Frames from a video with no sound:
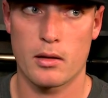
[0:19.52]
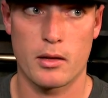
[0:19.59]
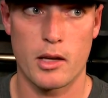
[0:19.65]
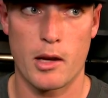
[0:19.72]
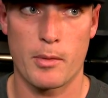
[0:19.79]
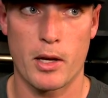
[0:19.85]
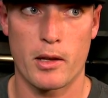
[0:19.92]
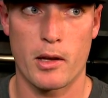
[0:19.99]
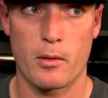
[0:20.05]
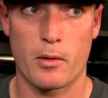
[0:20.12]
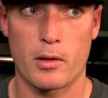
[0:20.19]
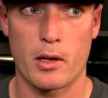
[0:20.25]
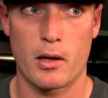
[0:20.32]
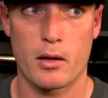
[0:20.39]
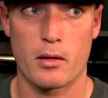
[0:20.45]
got me on that one
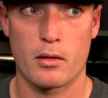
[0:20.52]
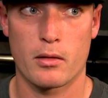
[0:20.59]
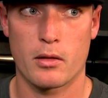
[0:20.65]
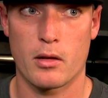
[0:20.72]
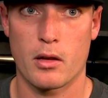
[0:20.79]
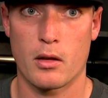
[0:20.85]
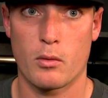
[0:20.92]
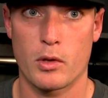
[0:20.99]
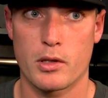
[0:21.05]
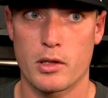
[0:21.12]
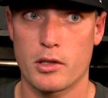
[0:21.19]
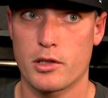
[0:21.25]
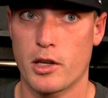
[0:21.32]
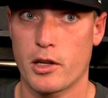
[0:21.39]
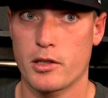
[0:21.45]
there. Went to the
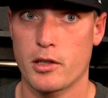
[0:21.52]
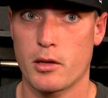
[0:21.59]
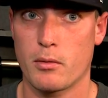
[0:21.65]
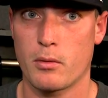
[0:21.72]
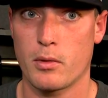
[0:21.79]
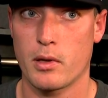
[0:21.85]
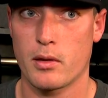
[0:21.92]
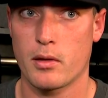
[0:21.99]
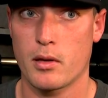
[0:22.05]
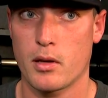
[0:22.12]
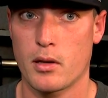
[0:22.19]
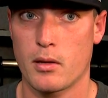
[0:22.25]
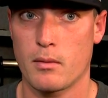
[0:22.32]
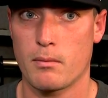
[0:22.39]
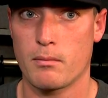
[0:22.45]
changeup with,
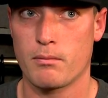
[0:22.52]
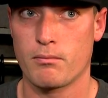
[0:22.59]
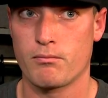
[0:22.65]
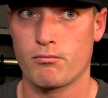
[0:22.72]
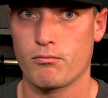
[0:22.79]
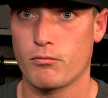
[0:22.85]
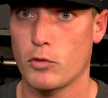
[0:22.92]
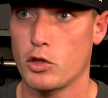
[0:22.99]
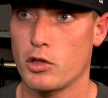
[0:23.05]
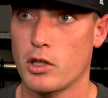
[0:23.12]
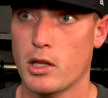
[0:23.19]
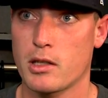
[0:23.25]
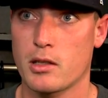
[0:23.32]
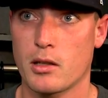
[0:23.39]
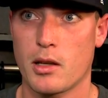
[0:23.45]
usually
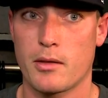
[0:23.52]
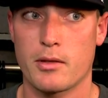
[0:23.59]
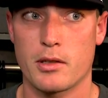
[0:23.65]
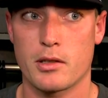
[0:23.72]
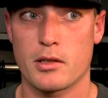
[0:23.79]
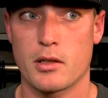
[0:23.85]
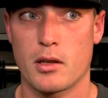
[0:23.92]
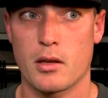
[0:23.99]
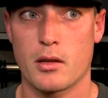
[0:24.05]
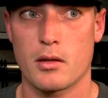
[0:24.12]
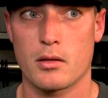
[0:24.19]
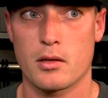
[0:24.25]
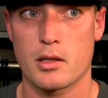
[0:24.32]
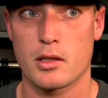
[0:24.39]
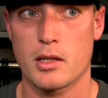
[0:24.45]
against the lefties,
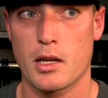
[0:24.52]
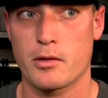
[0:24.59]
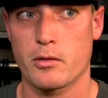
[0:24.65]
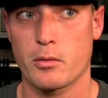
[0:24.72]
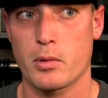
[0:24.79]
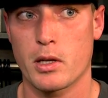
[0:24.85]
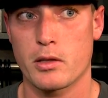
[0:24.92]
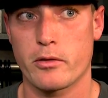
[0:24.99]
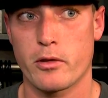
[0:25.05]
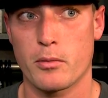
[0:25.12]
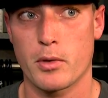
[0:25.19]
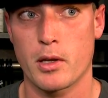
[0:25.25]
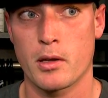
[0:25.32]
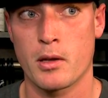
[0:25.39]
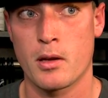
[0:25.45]
successful pitch for
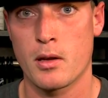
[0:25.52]
me.